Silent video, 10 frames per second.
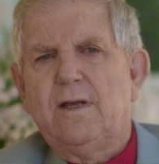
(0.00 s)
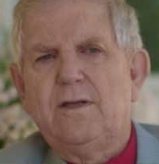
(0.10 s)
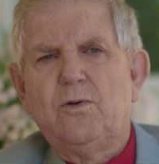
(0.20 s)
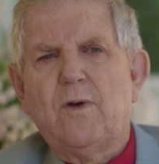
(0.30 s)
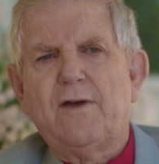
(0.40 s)

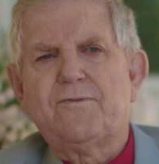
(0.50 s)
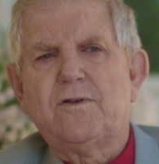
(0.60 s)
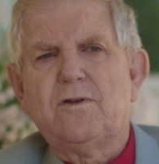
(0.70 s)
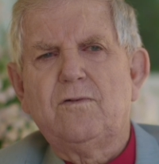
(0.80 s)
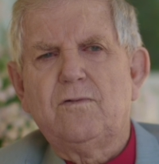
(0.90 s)
You have
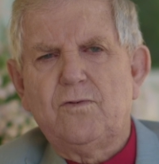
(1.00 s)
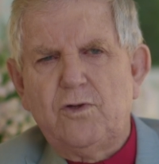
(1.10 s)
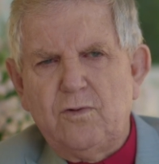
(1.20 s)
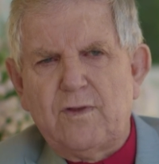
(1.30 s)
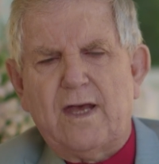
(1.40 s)
to
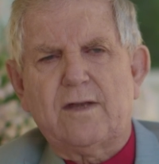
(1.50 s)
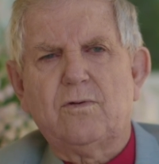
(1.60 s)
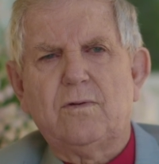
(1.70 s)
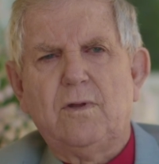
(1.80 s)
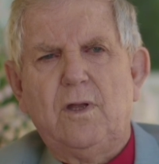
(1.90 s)
do that.
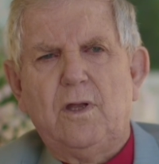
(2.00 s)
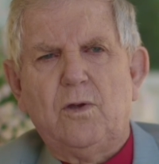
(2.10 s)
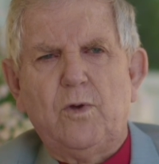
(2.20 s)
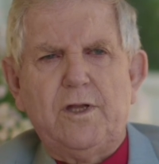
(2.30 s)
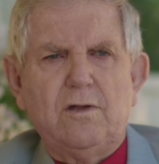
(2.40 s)

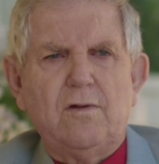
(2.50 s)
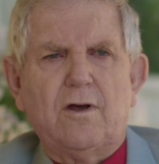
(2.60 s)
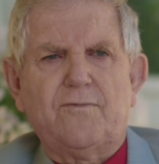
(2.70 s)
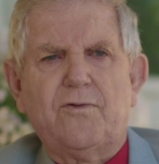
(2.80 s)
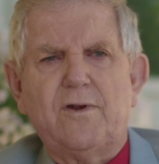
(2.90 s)
We do
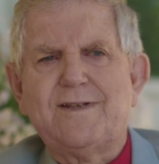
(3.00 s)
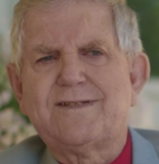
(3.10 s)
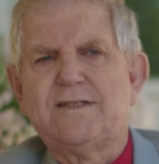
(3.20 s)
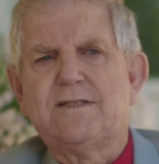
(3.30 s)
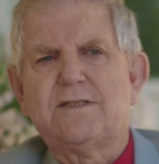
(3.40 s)
not, for
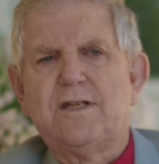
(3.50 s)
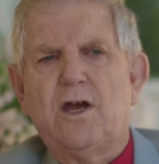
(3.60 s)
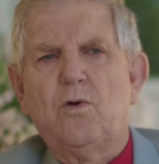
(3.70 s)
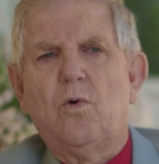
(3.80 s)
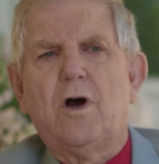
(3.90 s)
instance,
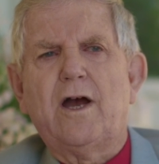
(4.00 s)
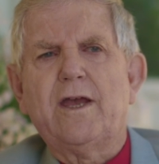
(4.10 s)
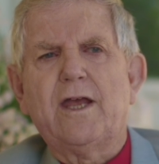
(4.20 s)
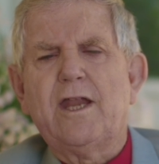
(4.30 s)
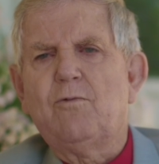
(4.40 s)
know
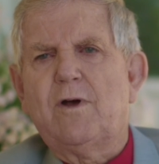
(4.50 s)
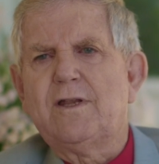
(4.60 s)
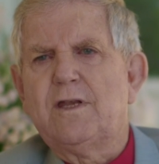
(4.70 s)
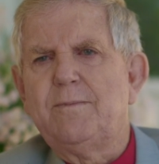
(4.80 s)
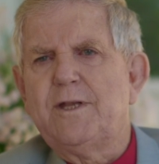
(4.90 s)
why
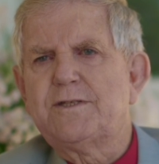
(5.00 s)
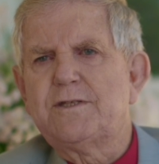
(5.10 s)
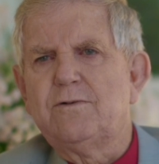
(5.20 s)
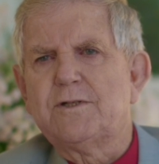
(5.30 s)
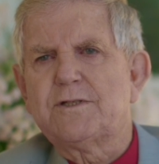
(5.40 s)
anyone commits
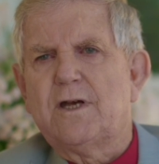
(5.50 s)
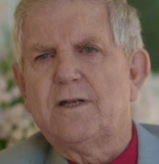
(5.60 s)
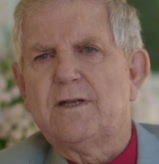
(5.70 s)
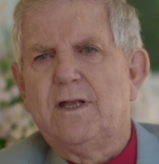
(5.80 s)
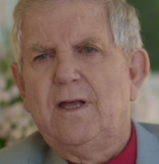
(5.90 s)

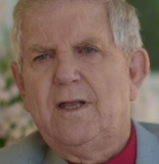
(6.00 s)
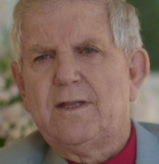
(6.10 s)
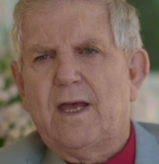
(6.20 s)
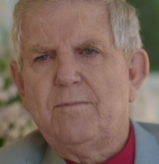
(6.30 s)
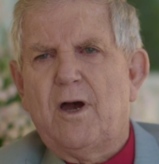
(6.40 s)
suicide.
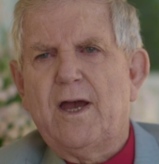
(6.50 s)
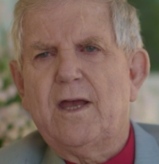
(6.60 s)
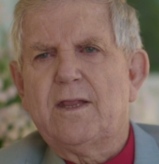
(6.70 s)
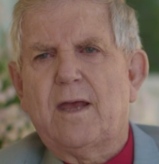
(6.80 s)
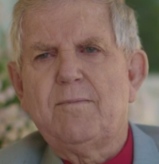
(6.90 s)
They
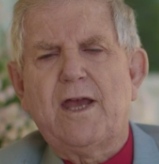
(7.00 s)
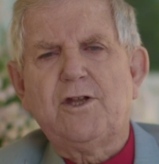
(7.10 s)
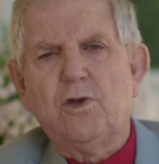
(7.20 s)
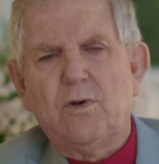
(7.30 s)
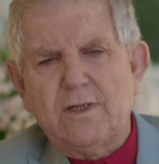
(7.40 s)
may
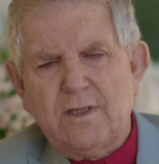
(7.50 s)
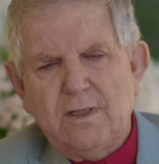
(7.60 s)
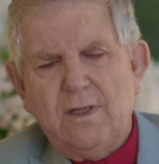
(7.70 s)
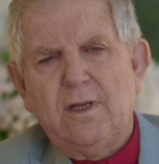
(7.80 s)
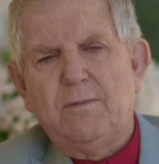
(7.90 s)
do it
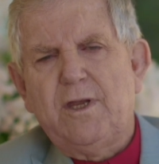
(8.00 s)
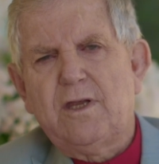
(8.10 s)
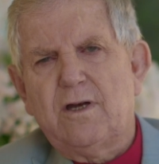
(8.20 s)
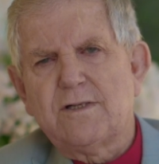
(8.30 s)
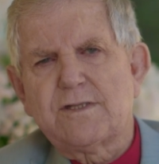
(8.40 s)

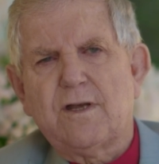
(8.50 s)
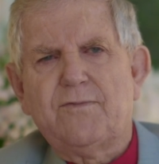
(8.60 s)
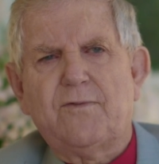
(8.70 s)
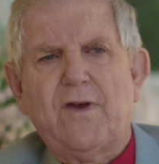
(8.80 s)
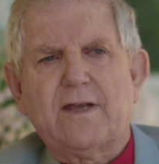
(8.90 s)
because
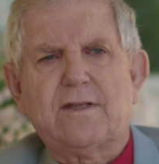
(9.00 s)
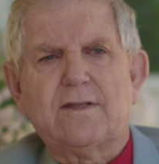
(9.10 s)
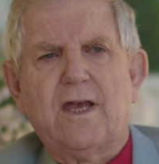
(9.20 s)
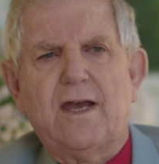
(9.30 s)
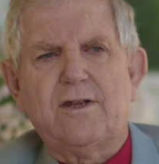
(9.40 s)
of the fact
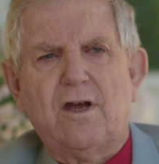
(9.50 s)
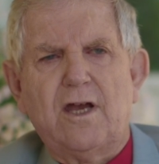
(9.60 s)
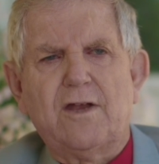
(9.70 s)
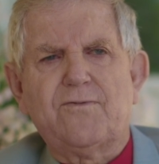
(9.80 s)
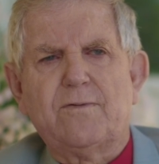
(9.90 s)
that they are
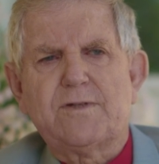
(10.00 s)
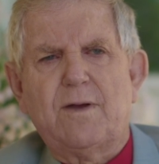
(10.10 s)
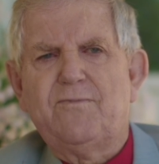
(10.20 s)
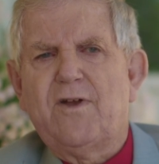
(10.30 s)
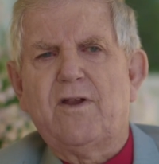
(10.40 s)
dying from
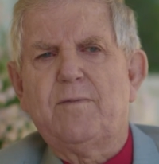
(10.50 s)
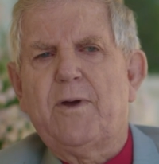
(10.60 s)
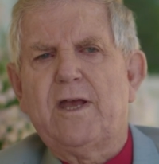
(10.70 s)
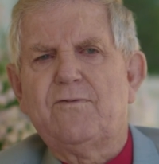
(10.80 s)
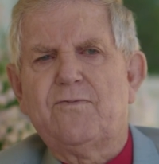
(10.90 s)
some very
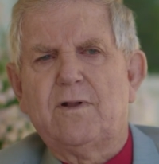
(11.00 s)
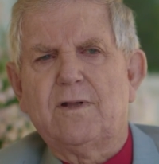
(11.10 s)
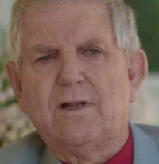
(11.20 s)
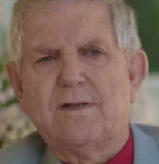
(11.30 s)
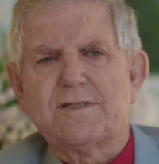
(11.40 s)
painful
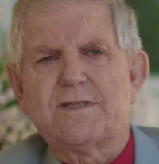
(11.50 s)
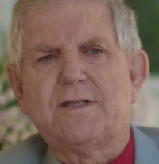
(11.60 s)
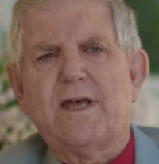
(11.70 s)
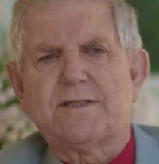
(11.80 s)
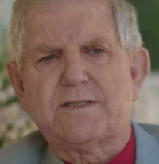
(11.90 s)
illness,
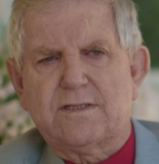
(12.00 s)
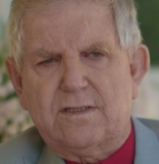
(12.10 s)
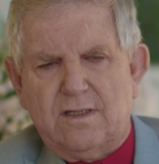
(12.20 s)
and that's